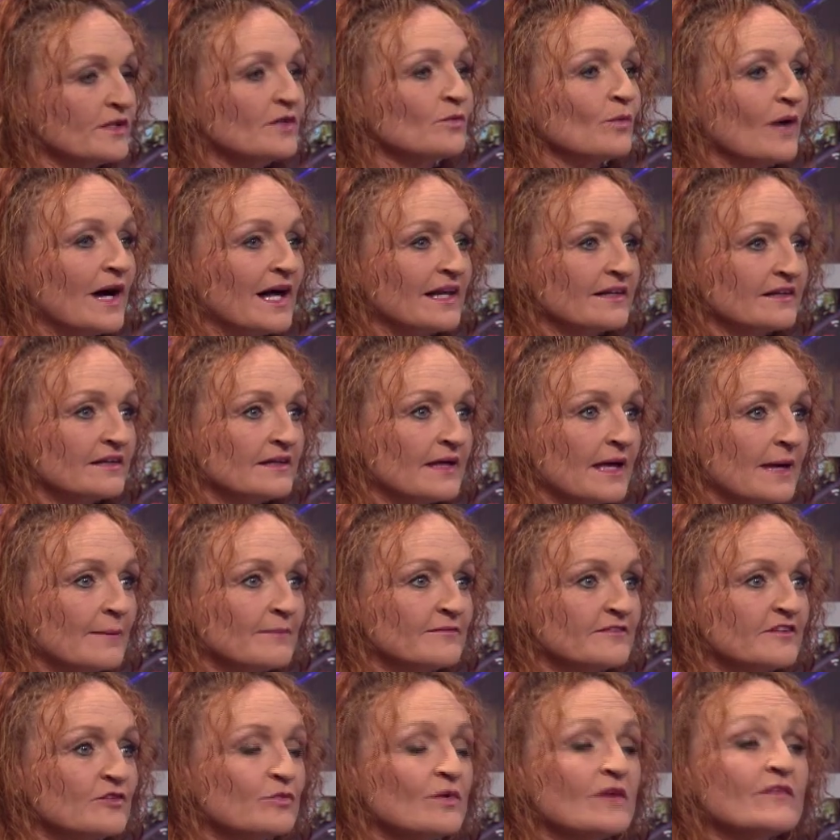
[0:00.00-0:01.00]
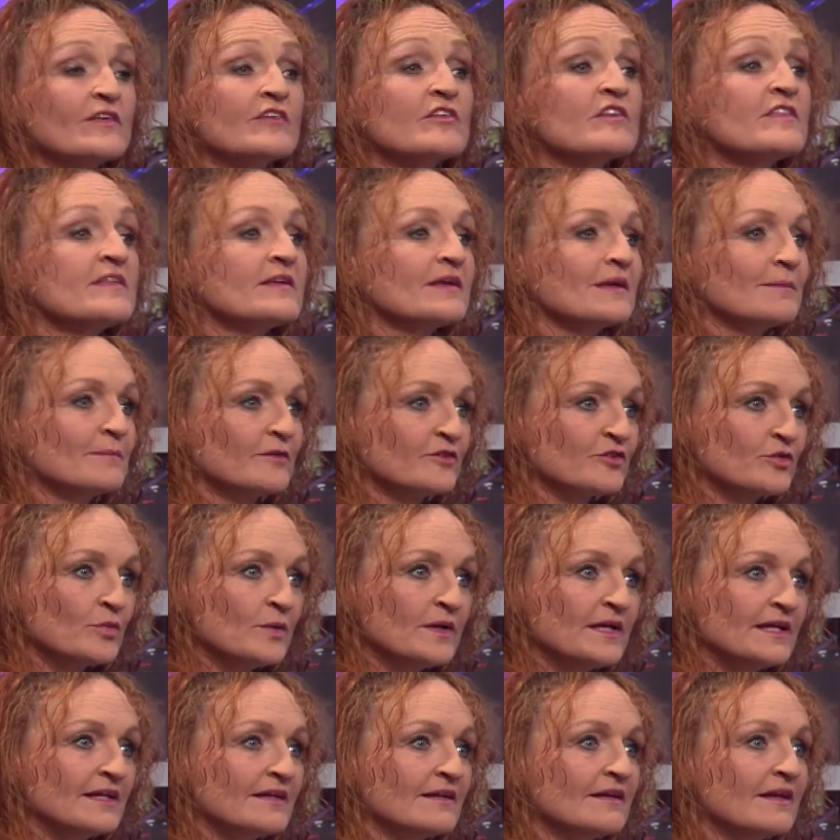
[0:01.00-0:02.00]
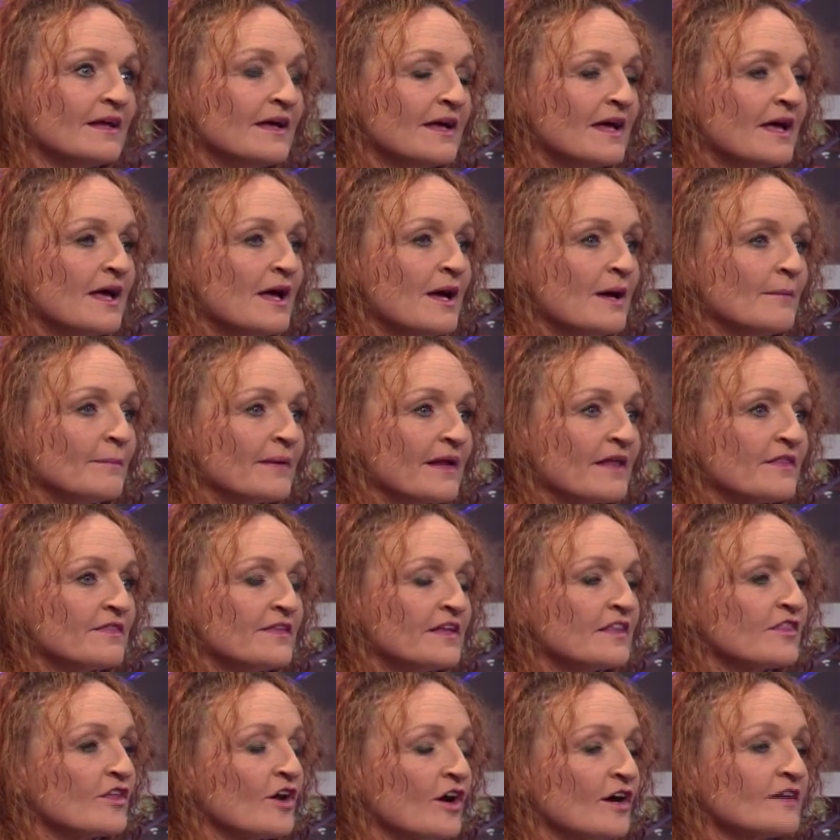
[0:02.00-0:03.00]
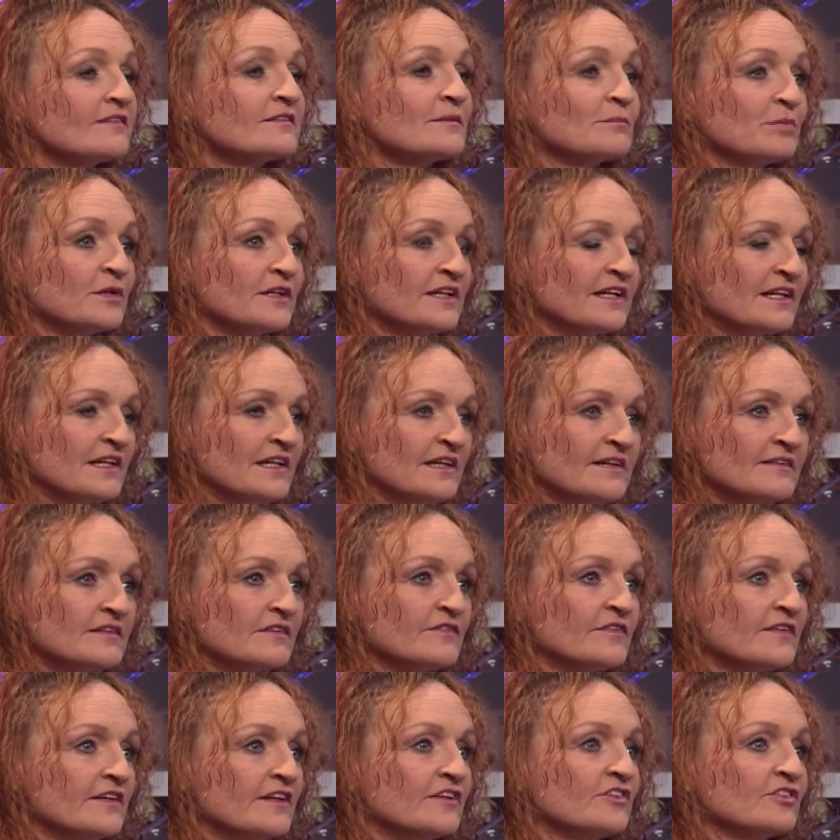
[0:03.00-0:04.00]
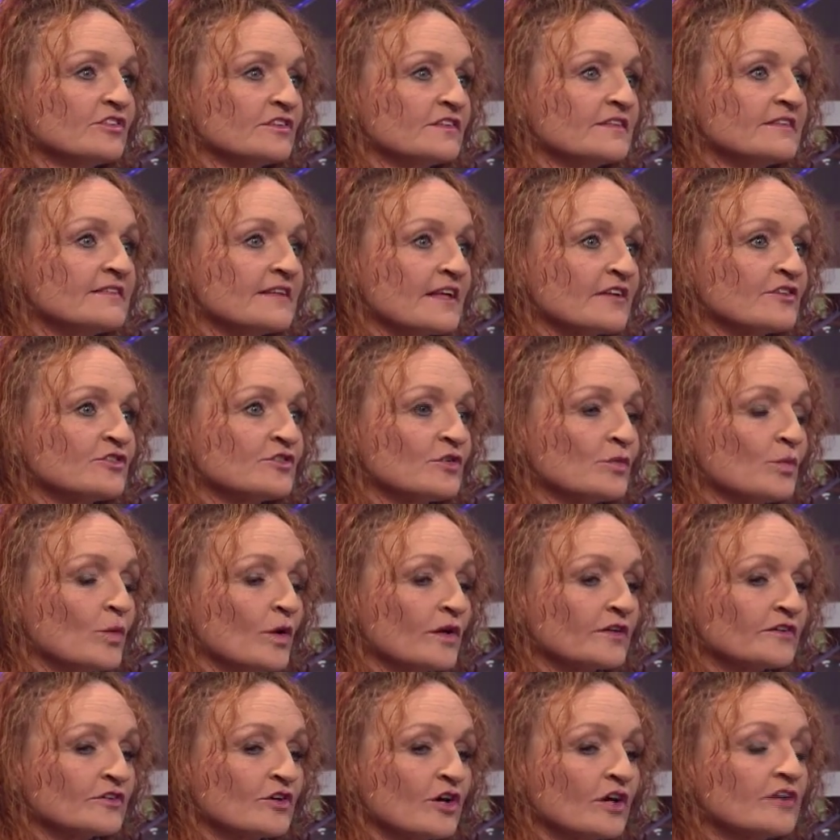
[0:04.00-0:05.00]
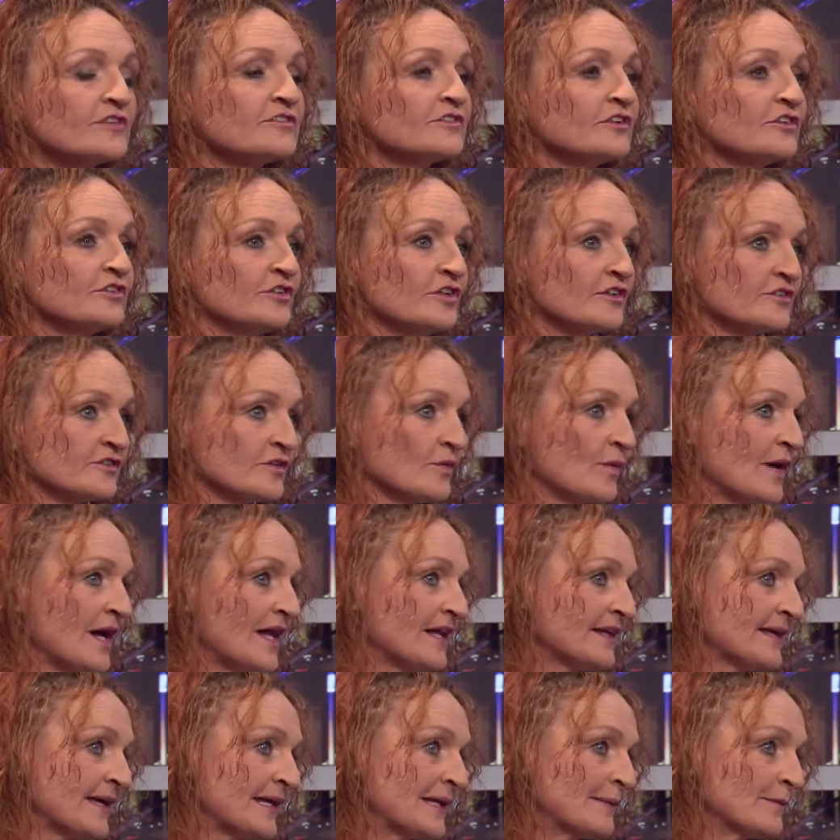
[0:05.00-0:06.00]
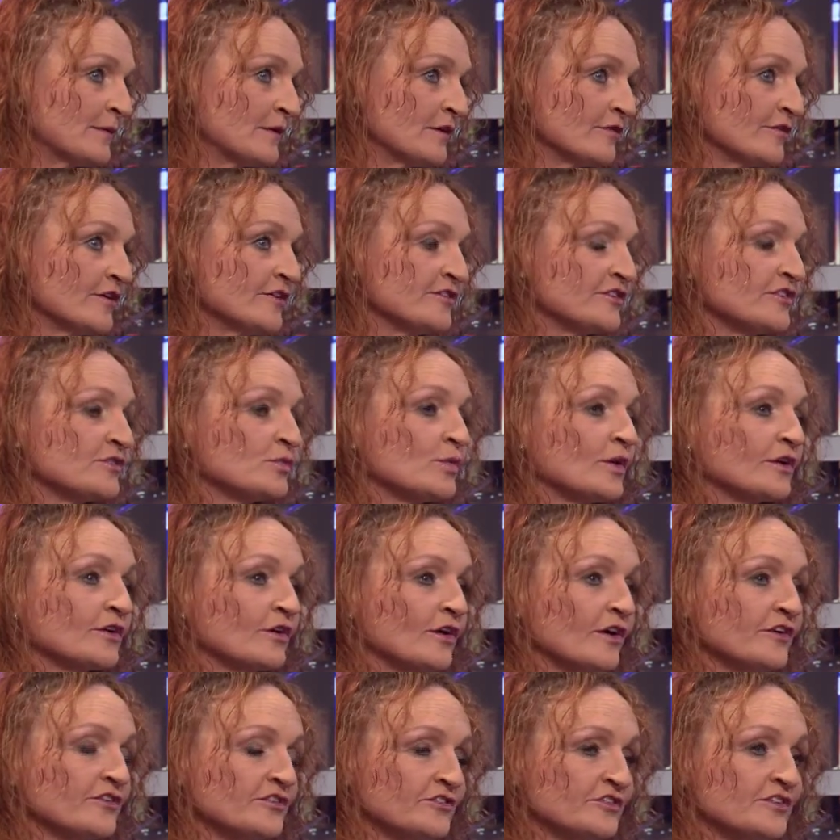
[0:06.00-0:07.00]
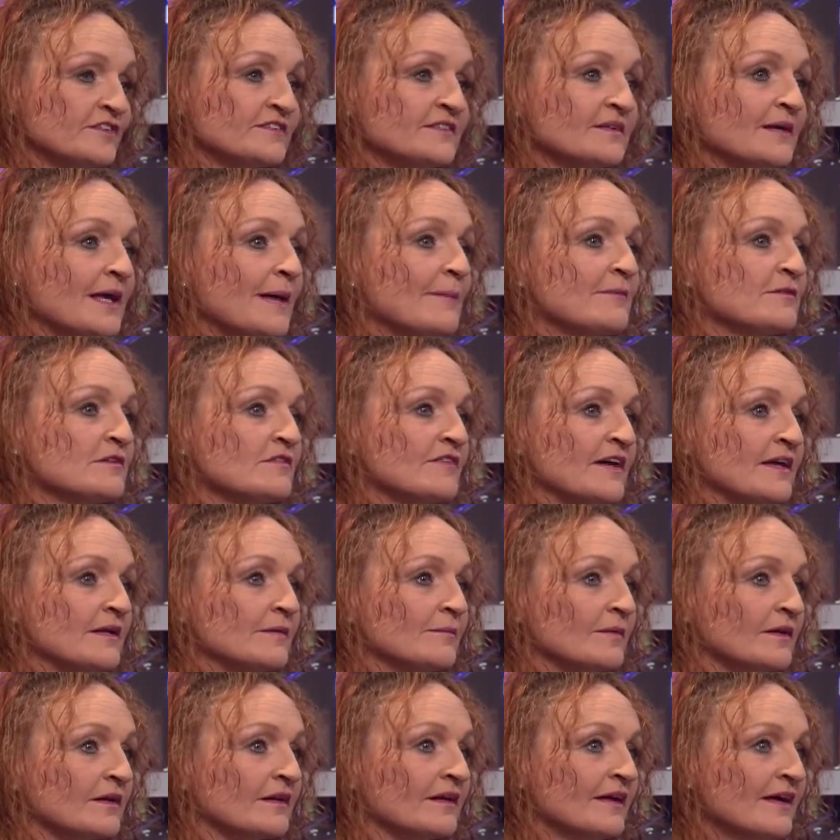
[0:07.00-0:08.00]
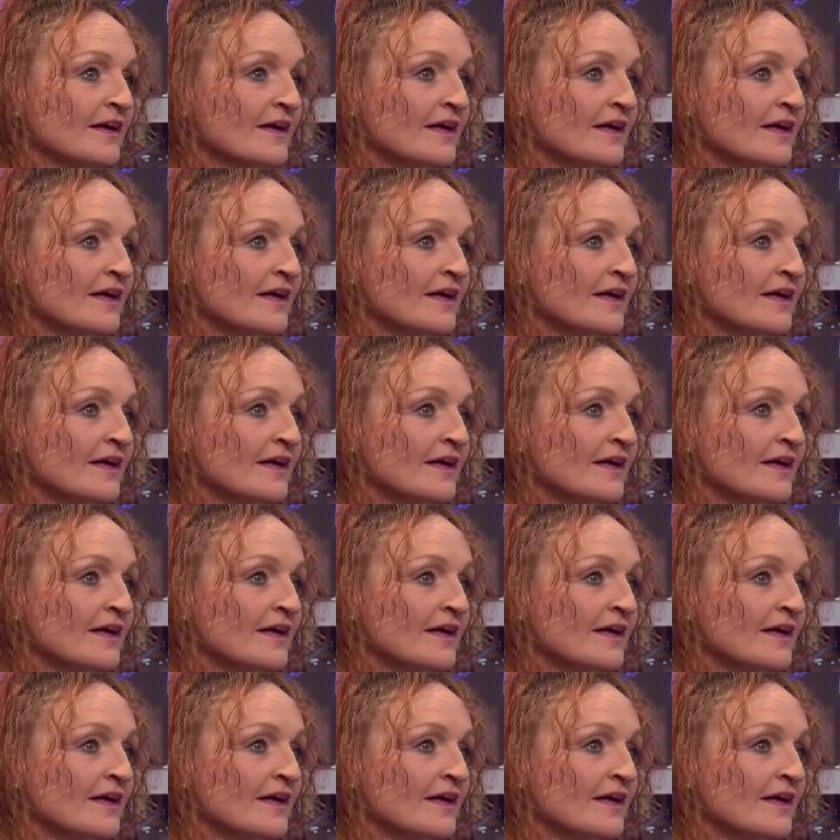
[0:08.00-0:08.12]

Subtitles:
wild and captive. We have everything in between. But I think there are some pretty clear definitions as to what constitutes a wild animal versus what constitutes a captive animal.